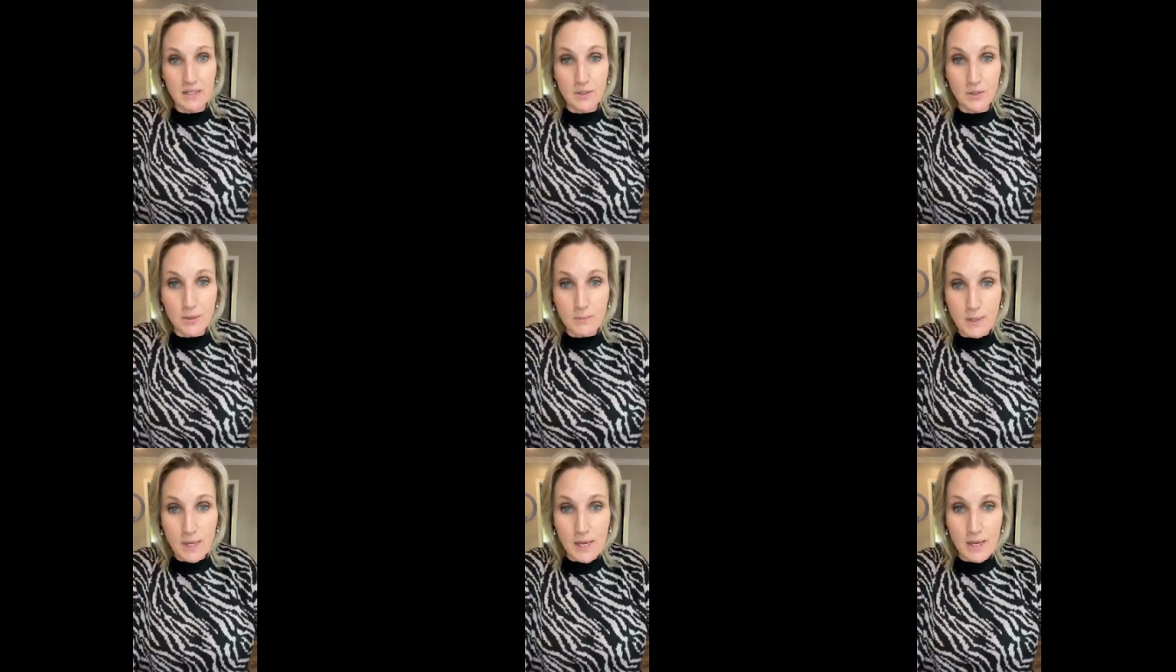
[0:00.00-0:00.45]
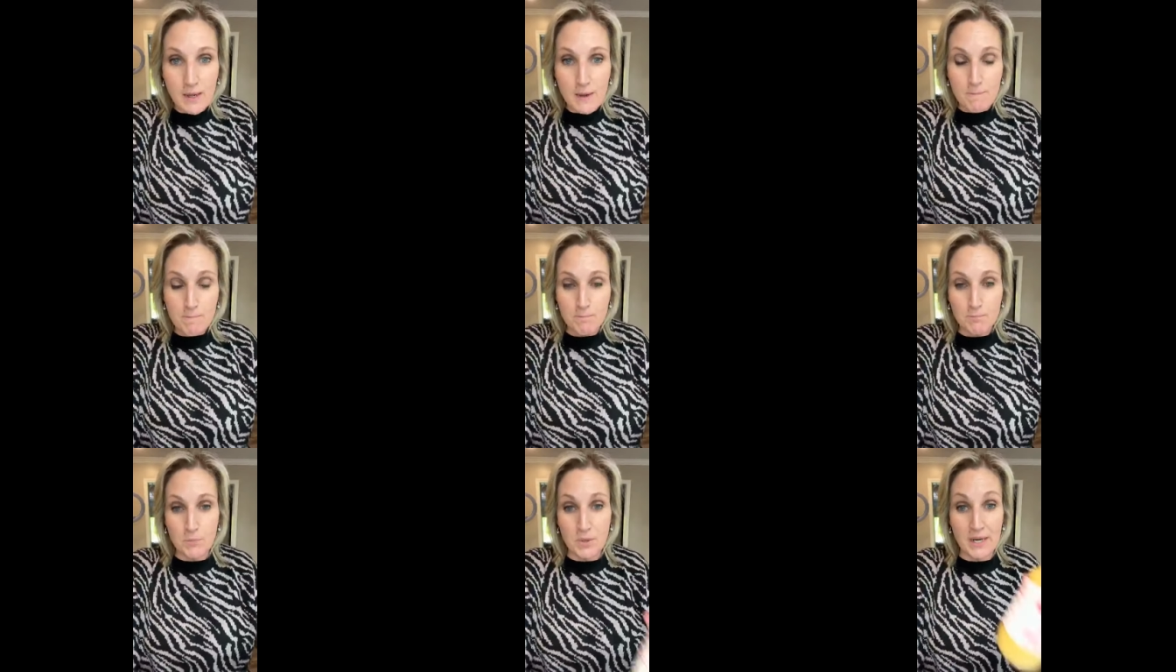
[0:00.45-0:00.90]
going to kill me,
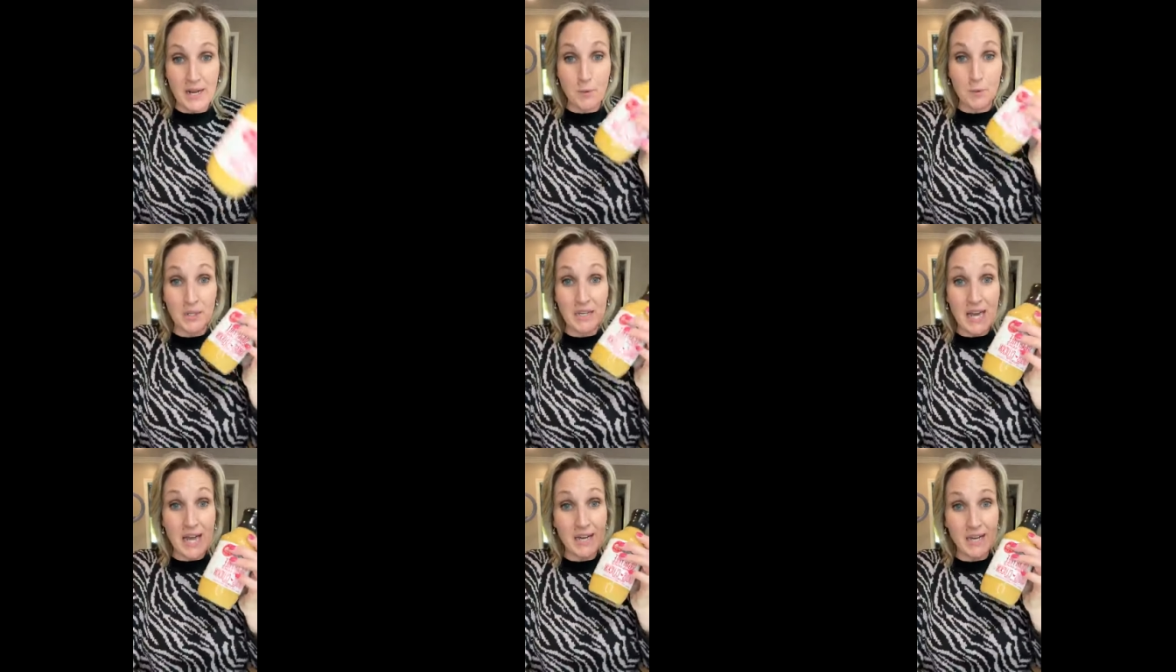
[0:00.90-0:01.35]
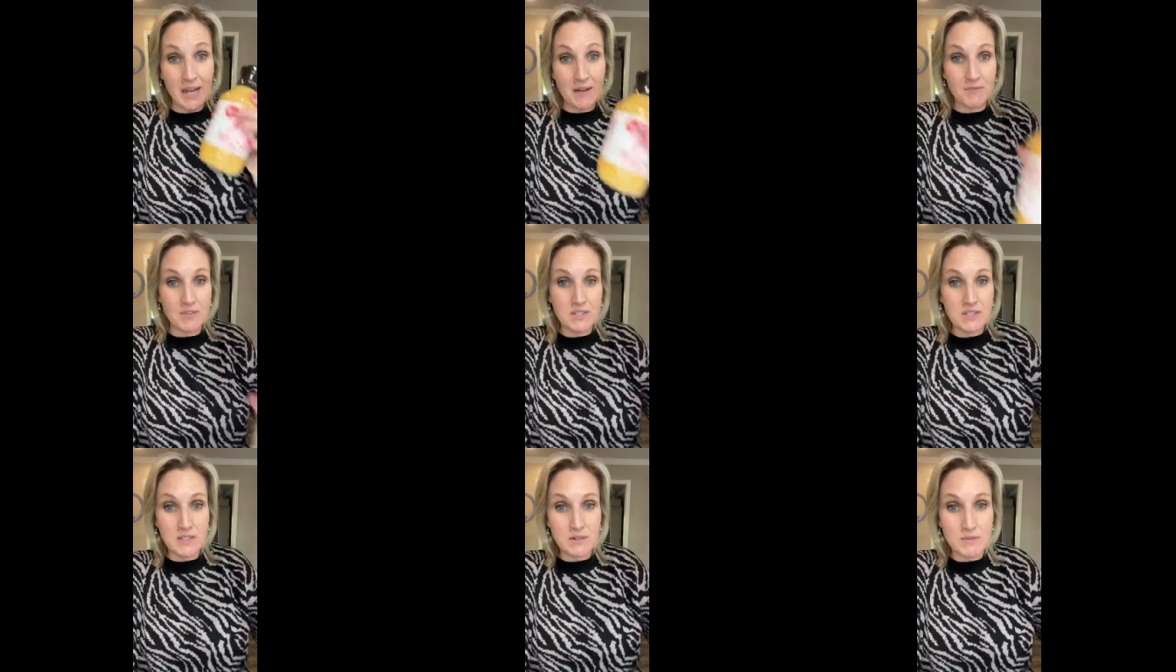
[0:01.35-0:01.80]
but I would not
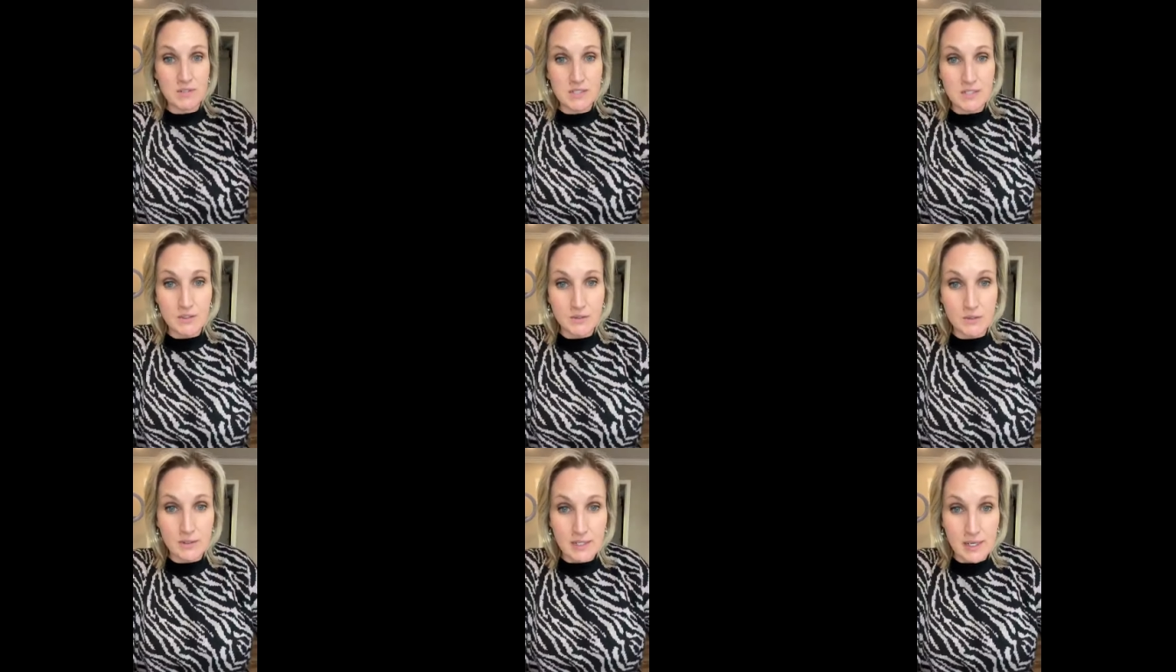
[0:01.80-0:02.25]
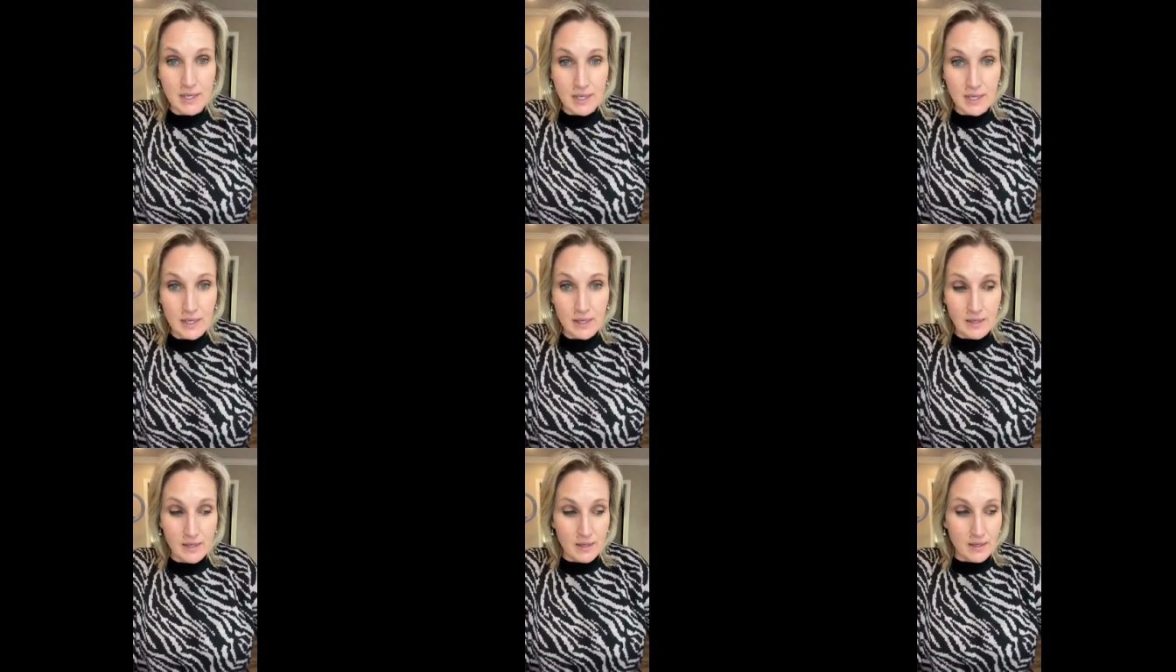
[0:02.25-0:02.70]
have this every single
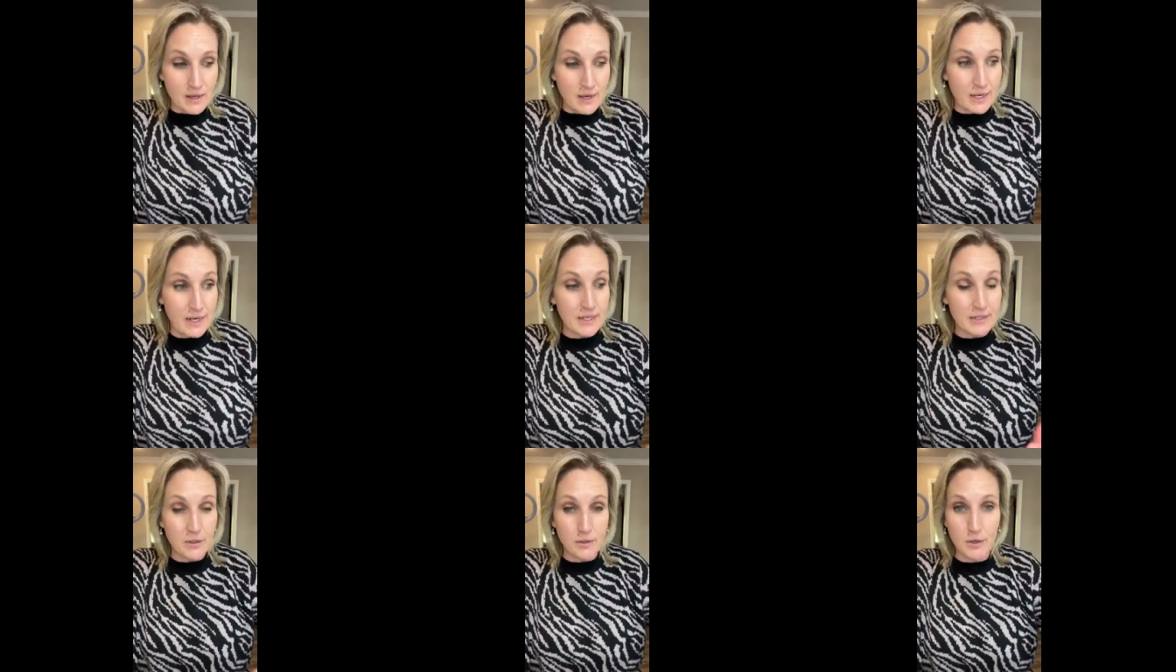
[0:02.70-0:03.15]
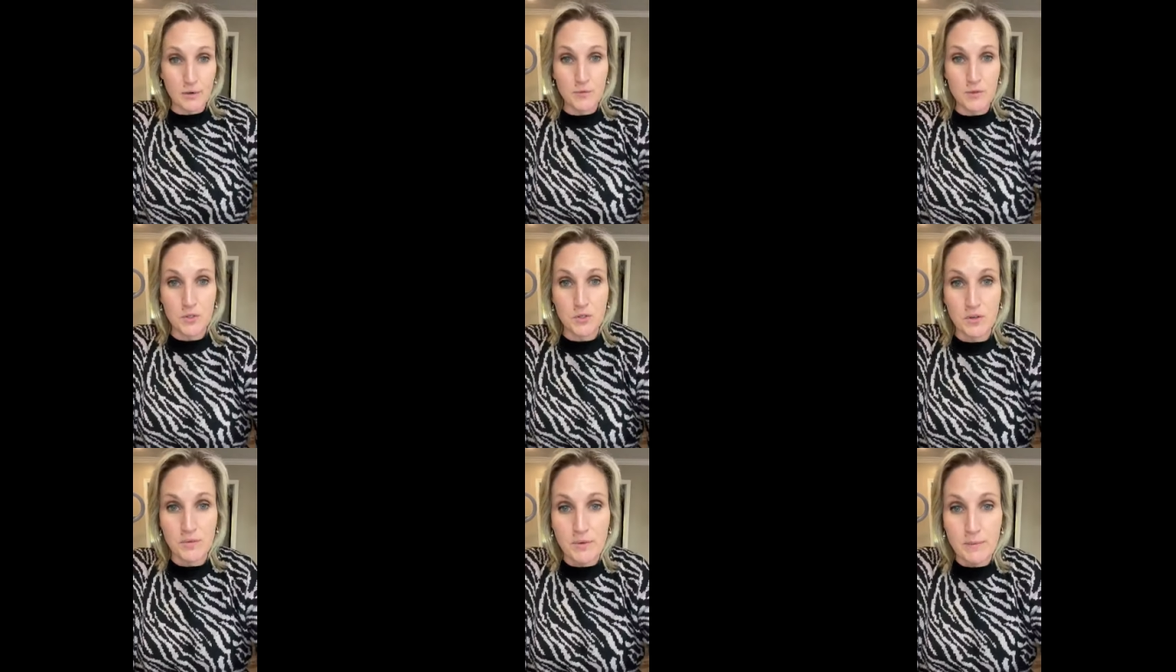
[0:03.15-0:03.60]
day. And I don't know
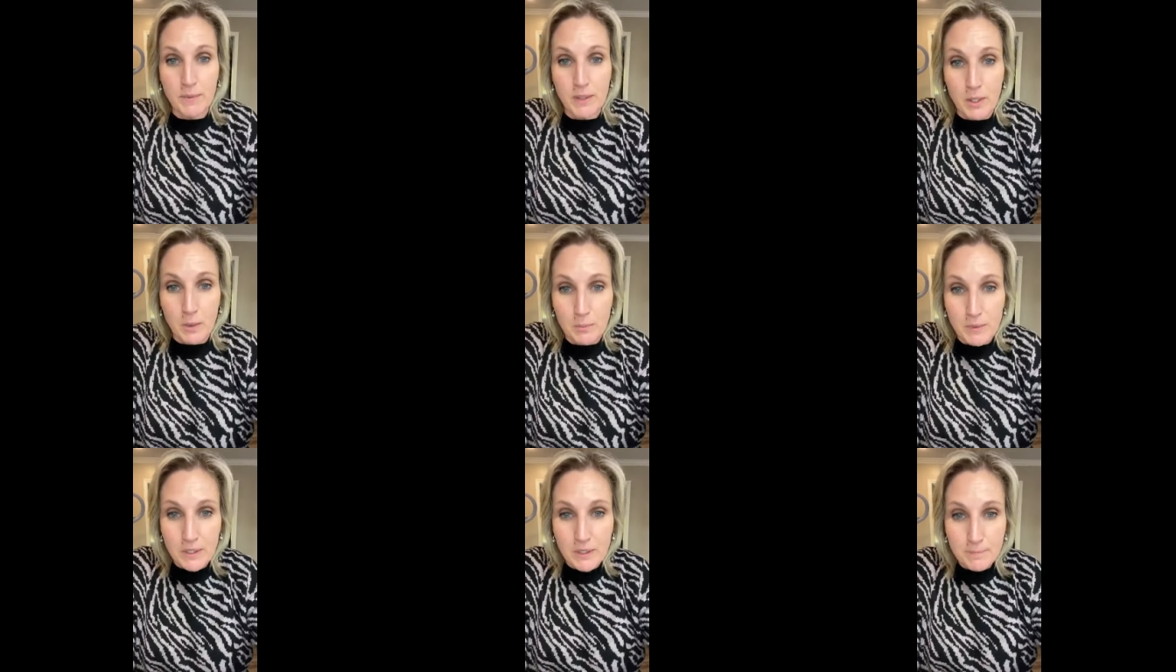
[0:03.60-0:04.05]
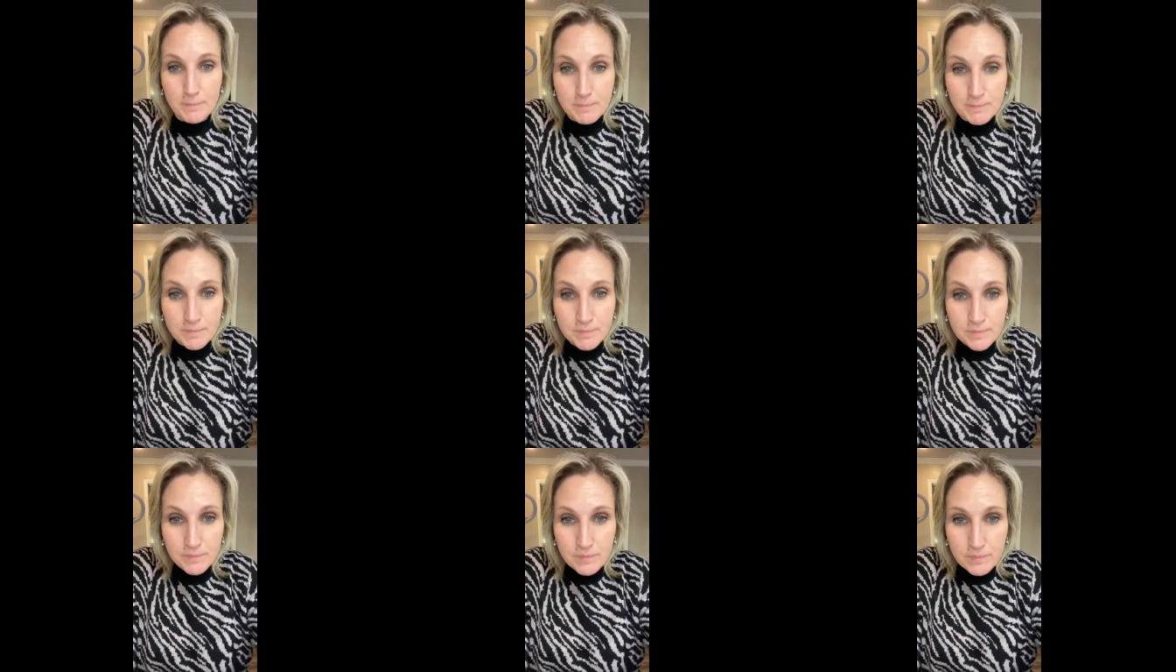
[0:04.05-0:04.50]
for sure if I'm going to open it.
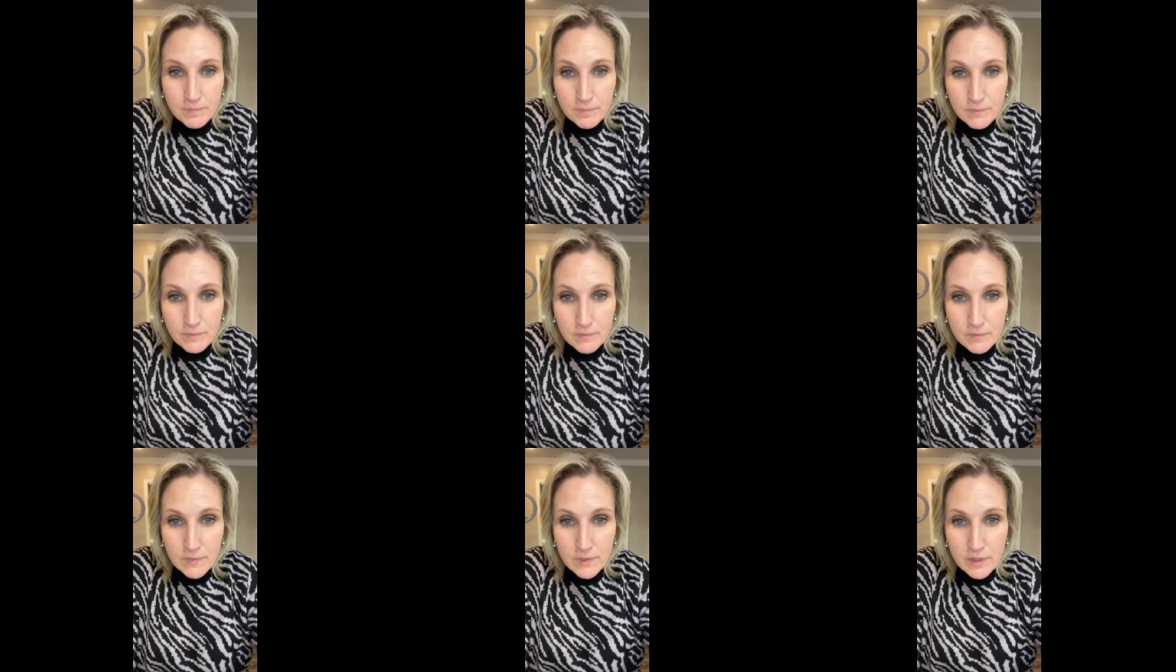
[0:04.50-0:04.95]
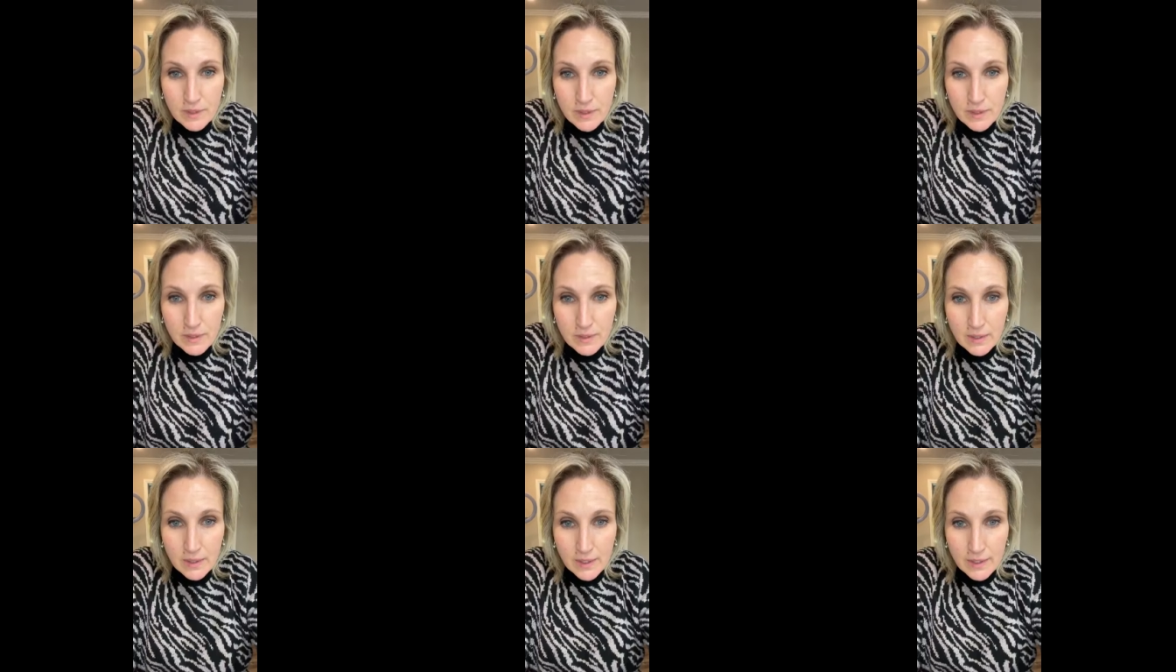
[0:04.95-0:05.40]

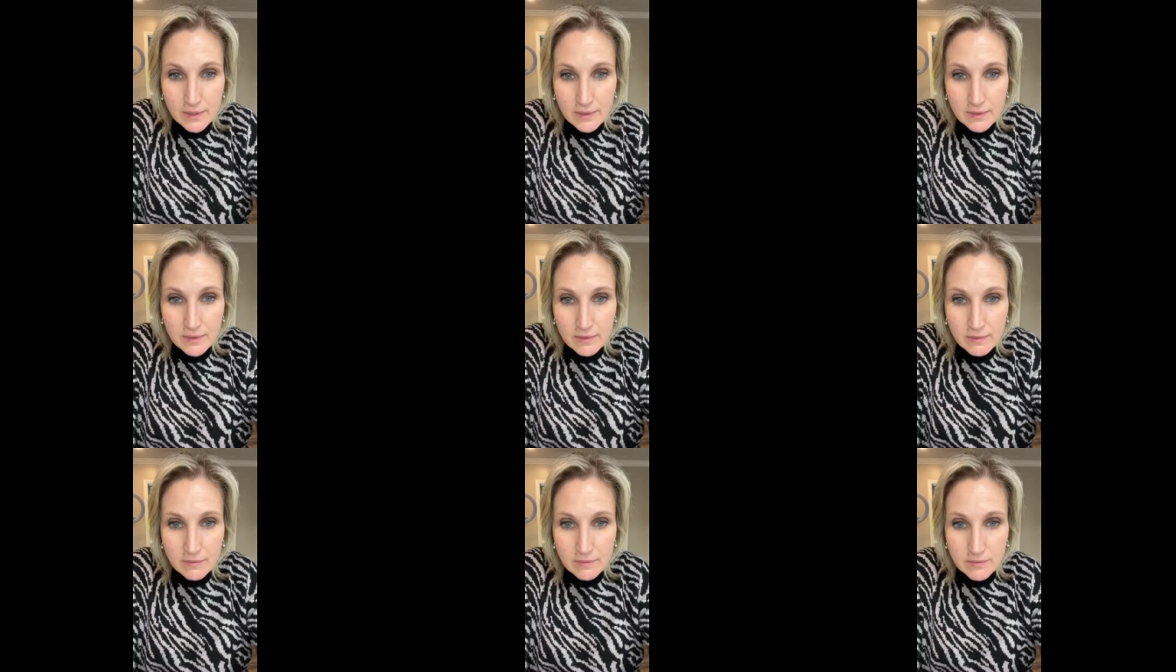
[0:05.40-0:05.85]
All right.